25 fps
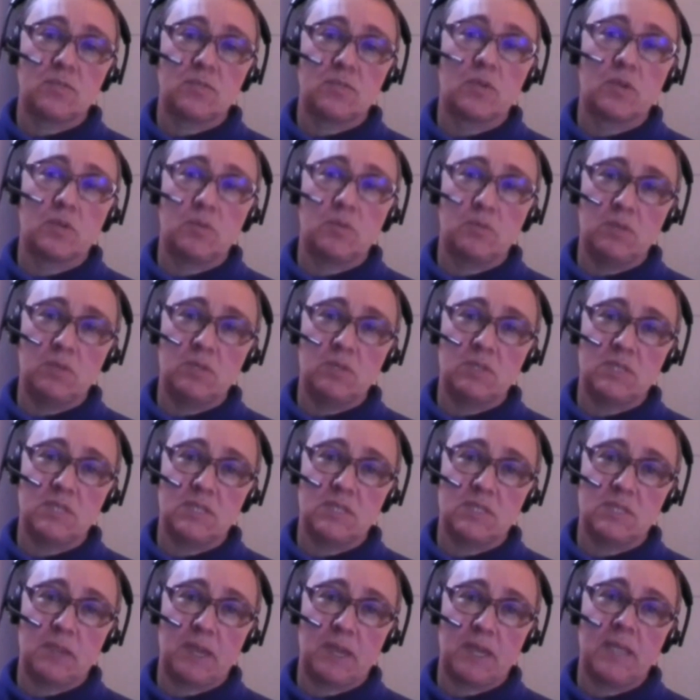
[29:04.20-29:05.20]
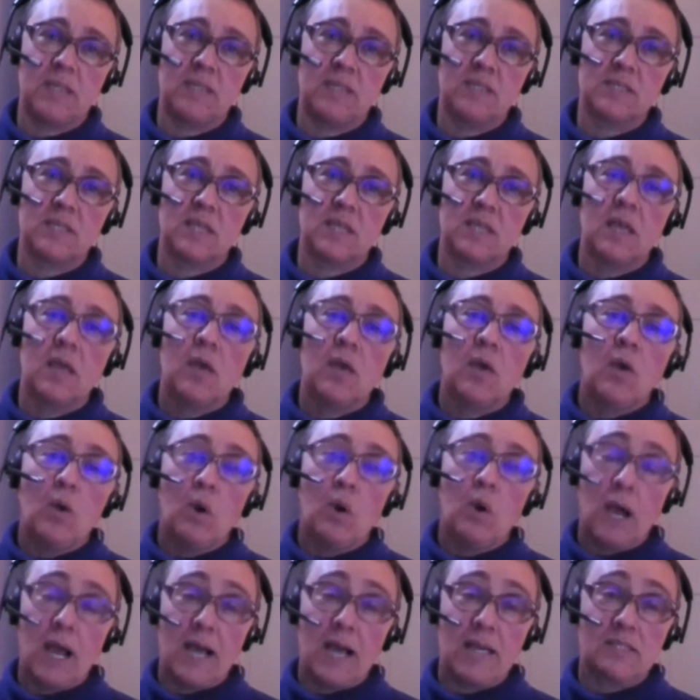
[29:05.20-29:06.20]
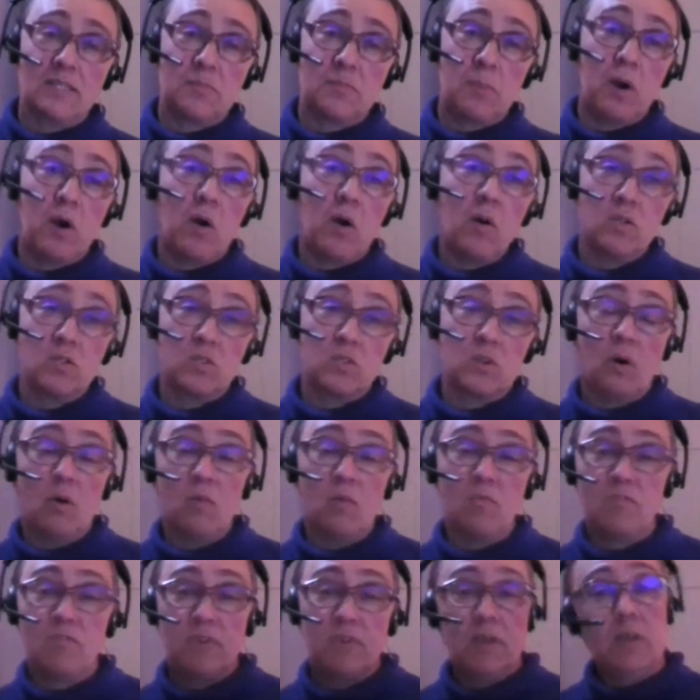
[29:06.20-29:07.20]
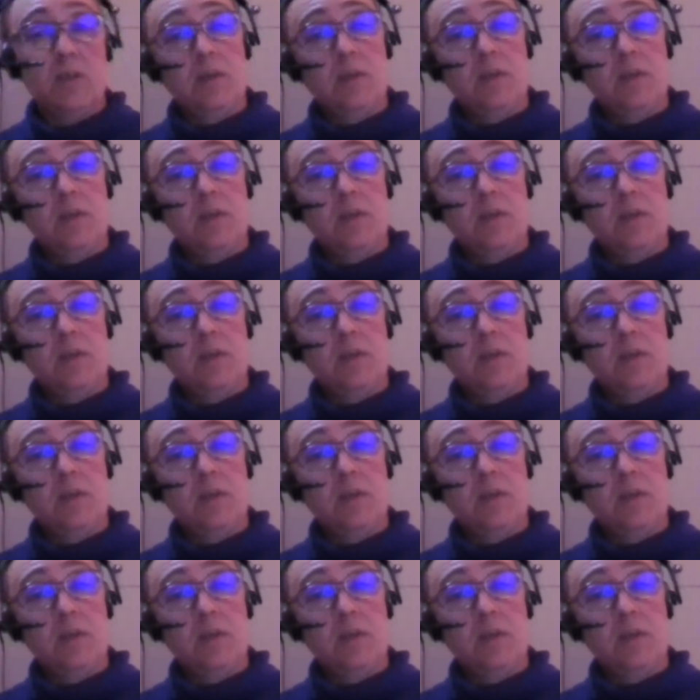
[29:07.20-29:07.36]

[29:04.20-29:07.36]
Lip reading: community space as part of